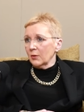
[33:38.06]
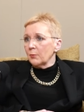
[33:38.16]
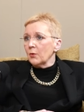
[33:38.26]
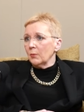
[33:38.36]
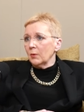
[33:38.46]

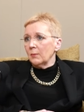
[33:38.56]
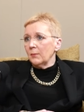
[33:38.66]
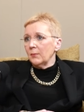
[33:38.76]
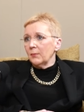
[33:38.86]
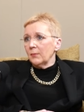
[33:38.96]
problem. Yeah,
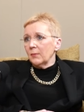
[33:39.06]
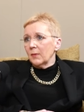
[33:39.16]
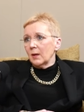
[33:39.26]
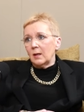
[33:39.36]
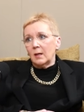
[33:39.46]
that's it.
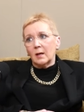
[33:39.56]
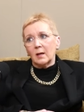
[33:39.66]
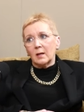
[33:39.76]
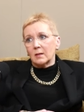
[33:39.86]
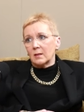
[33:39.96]
And
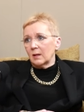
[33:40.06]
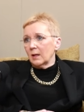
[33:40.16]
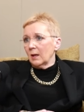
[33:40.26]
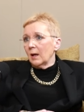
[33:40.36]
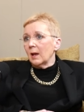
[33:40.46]
that is
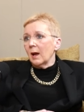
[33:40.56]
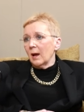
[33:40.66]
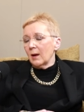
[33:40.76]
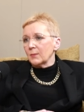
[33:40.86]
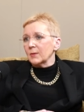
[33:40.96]
like an
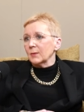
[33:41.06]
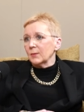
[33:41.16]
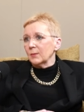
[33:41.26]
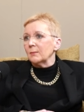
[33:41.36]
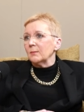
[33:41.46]

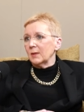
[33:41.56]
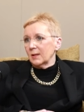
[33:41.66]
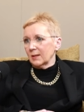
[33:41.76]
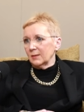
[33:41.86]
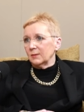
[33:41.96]
absolute
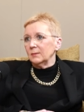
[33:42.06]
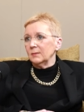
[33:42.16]
miracle.